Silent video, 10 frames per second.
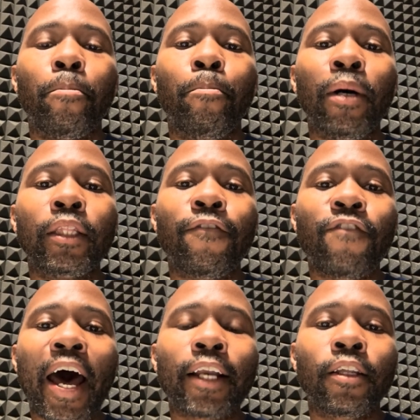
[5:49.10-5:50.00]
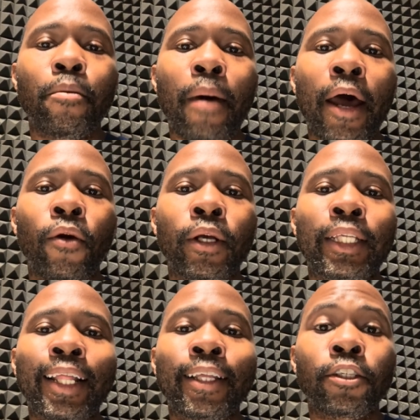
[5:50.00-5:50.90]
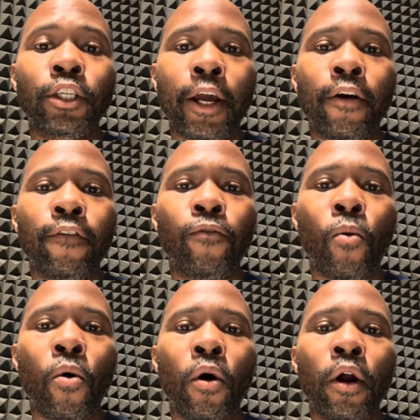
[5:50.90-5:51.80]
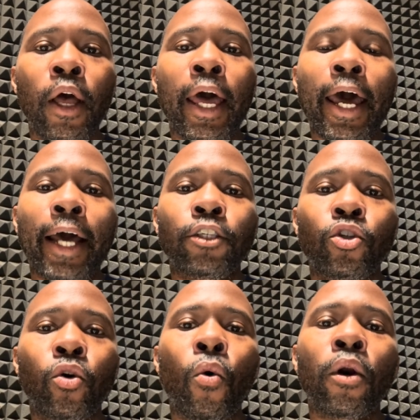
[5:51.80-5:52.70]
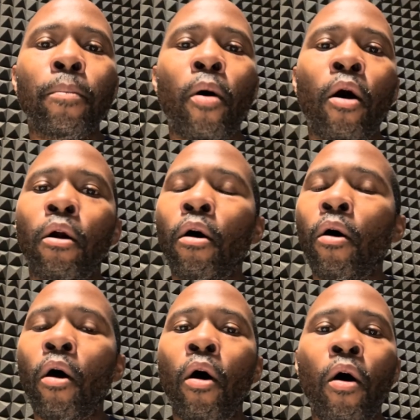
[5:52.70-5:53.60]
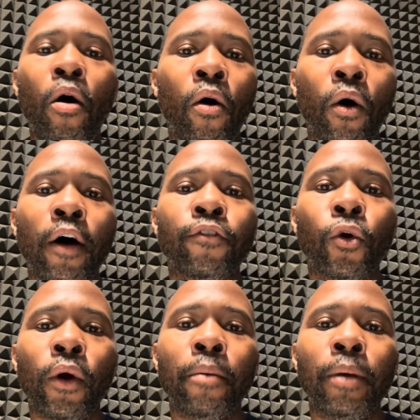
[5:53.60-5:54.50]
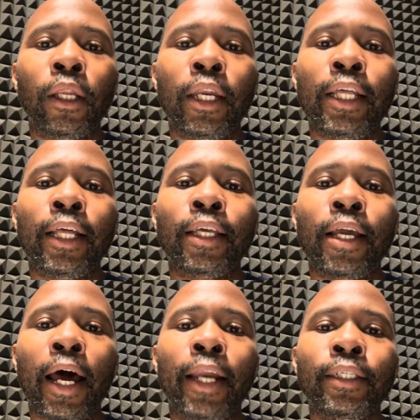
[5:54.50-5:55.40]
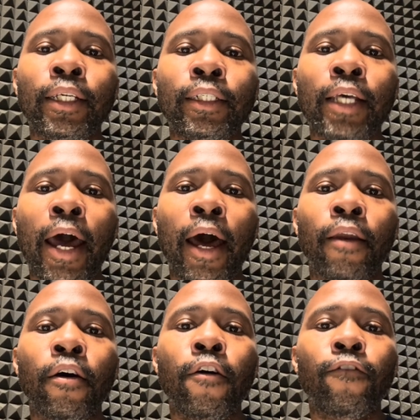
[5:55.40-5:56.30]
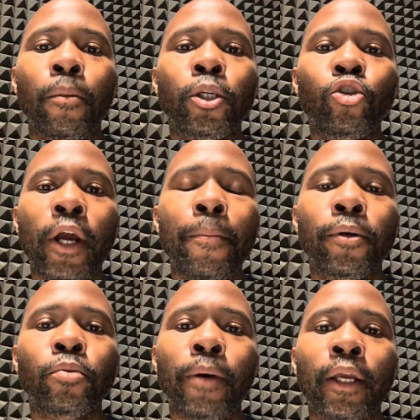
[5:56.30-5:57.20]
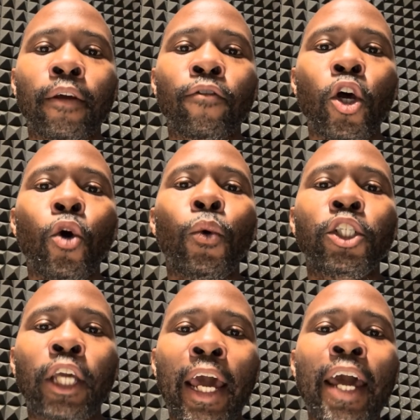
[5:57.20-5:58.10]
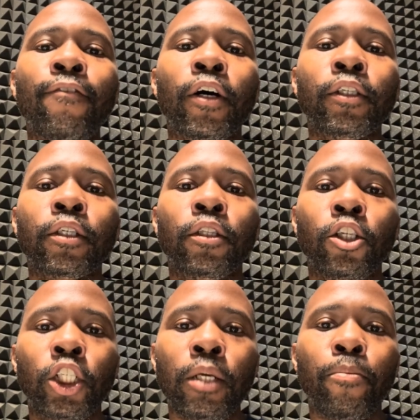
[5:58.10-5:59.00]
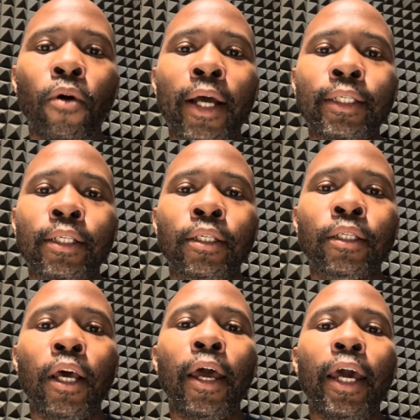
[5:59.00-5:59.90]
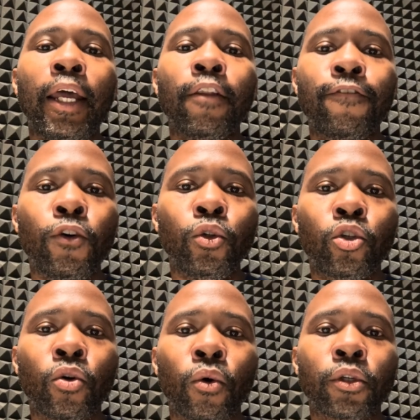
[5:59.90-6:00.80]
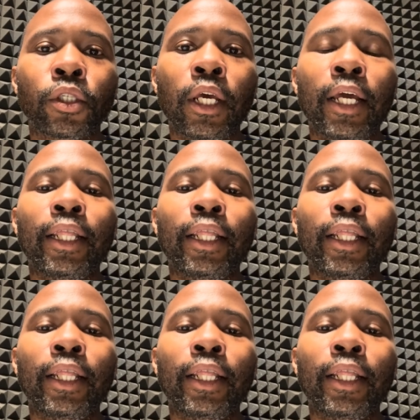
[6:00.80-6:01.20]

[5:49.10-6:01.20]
But the fact of the matter is that this tariff war has torn apart all of the credibility that the United States had from a trade perspective, which gave us the cheap prices in the food stores.